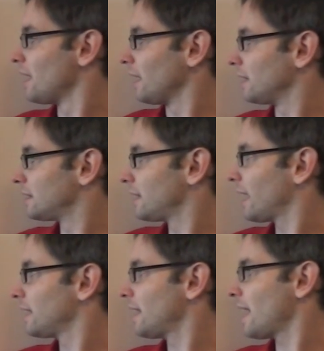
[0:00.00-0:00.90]

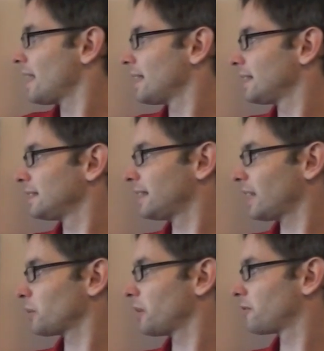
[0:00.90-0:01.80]
Instead,
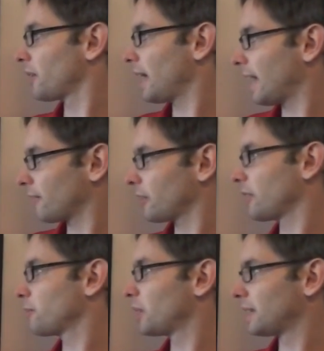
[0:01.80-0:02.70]
Dan went for
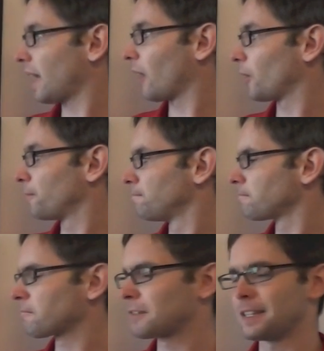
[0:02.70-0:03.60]
everything but a dollar.
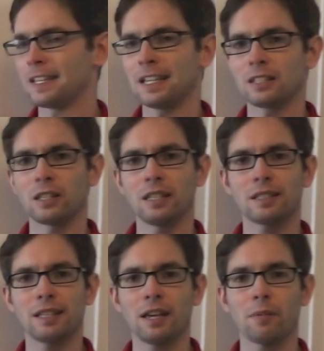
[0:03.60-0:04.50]
So he's
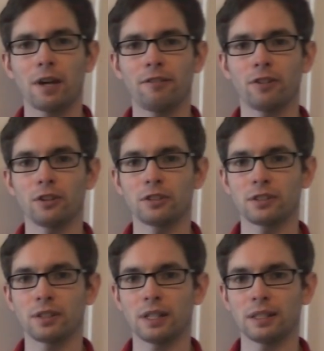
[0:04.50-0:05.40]
going to get my
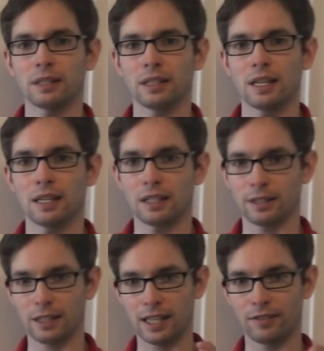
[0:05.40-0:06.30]
first
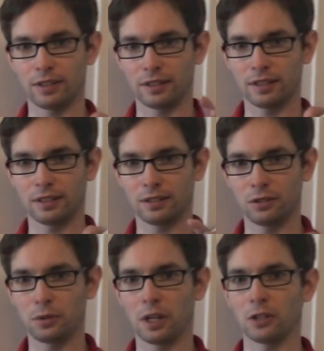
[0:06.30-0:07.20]
Clavin
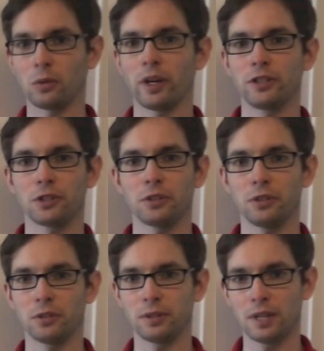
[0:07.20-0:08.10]
new color wager,
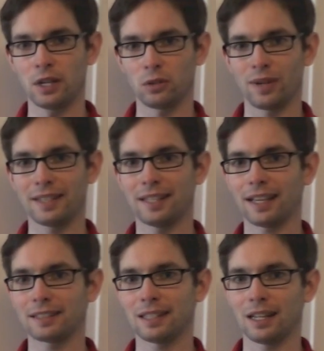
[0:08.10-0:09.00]
the red
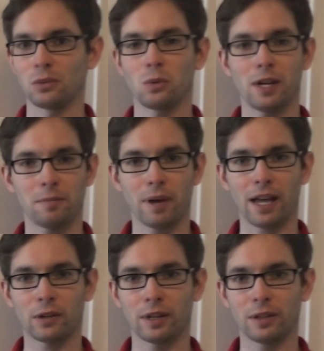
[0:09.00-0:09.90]
text on white
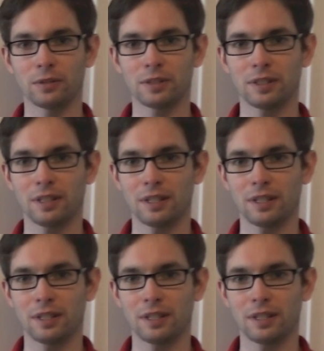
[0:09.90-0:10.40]
background.